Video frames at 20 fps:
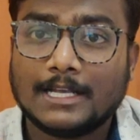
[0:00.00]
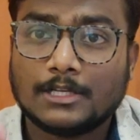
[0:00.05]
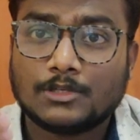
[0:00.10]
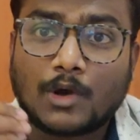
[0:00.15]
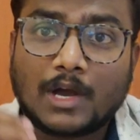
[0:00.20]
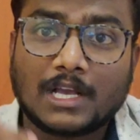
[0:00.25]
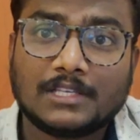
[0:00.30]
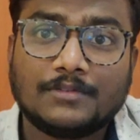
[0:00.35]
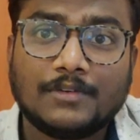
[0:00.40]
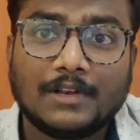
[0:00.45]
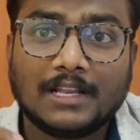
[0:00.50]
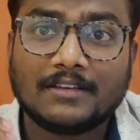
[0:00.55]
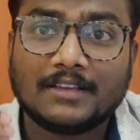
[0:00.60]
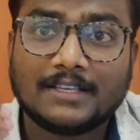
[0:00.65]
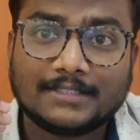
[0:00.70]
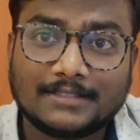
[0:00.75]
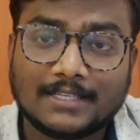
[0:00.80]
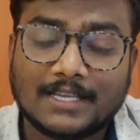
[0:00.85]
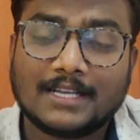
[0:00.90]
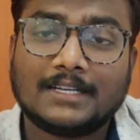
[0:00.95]
choice filling
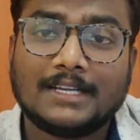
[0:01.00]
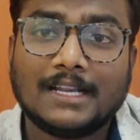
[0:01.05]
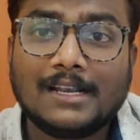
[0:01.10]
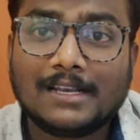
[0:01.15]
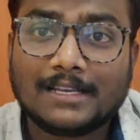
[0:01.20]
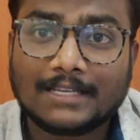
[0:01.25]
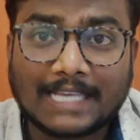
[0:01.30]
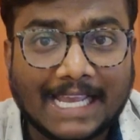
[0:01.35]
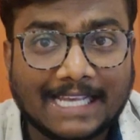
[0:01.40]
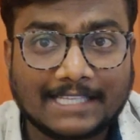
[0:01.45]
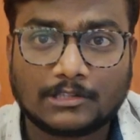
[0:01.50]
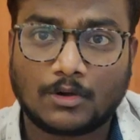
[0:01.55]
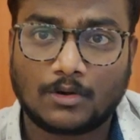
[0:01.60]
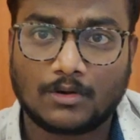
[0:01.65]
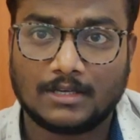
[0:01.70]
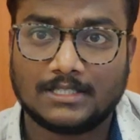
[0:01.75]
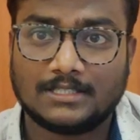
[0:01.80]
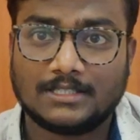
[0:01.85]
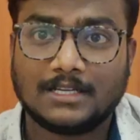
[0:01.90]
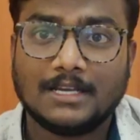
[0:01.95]
is there till 8th
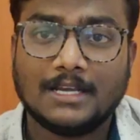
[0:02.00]
August